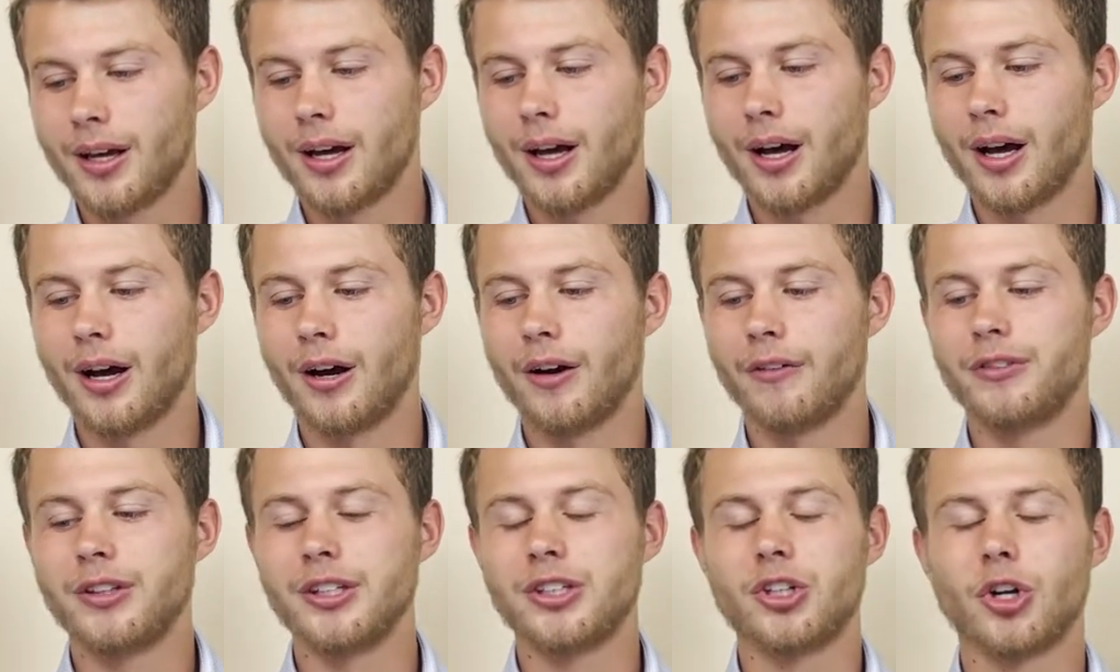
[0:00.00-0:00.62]

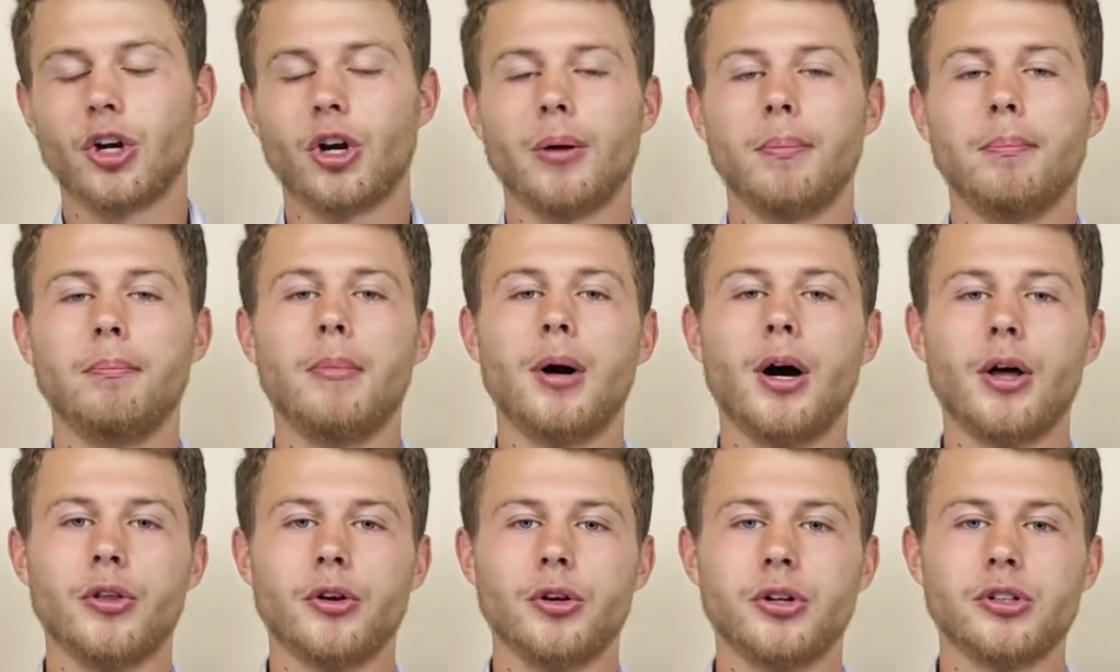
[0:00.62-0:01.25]
of the term
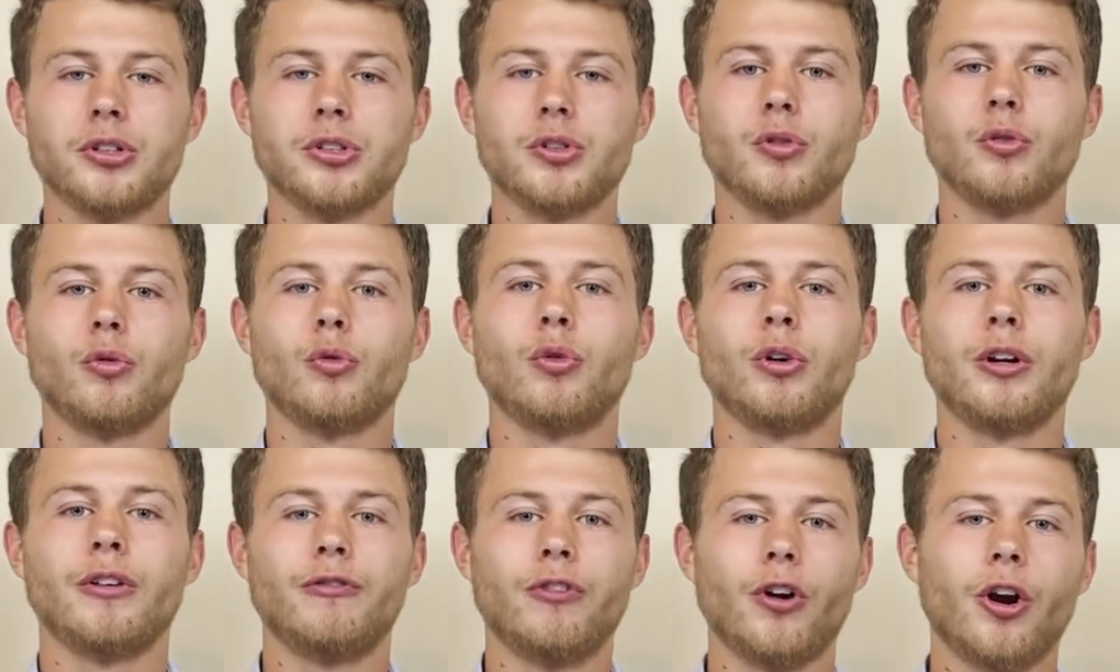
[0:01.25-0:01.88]
mothers,
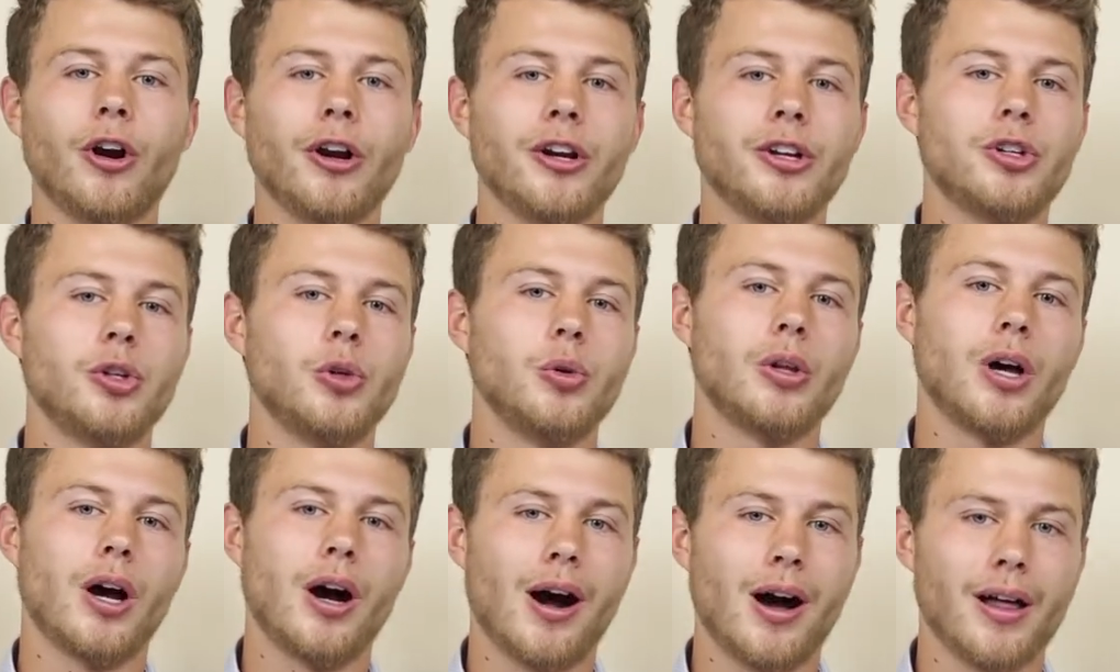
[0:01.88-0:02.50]
referring to
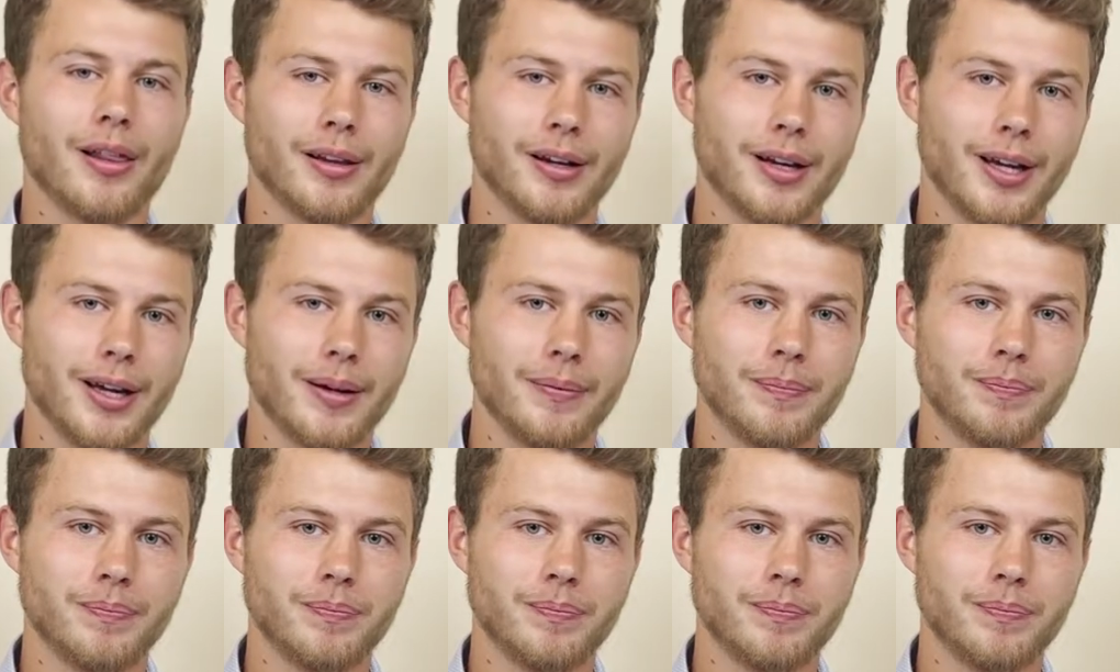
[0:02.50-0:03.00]
the holiday.